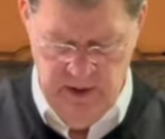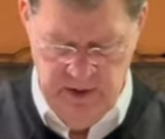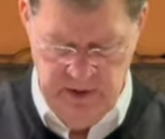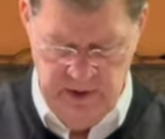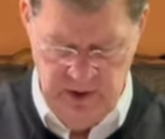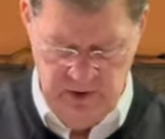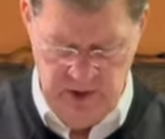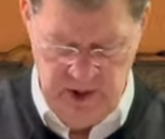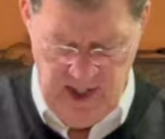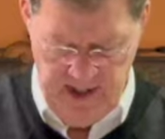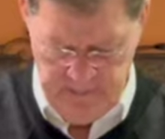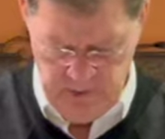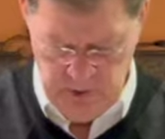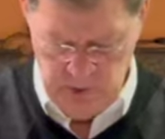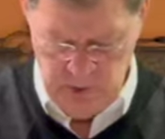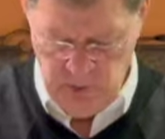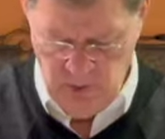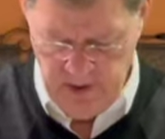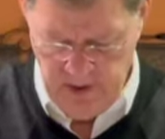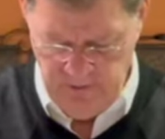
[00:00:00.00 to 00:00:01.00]
So
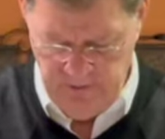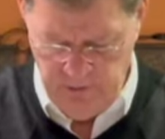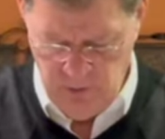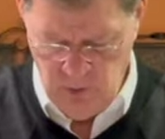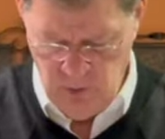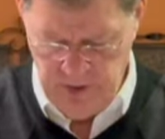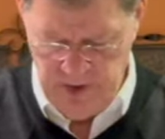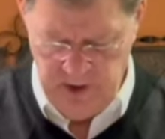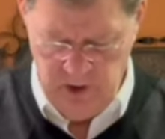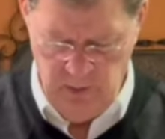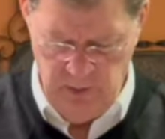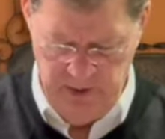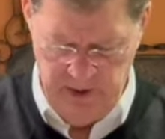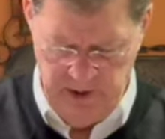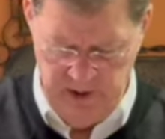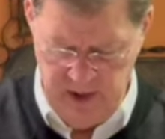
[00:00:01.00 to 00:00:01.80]
chapters 1 to 4 deal with the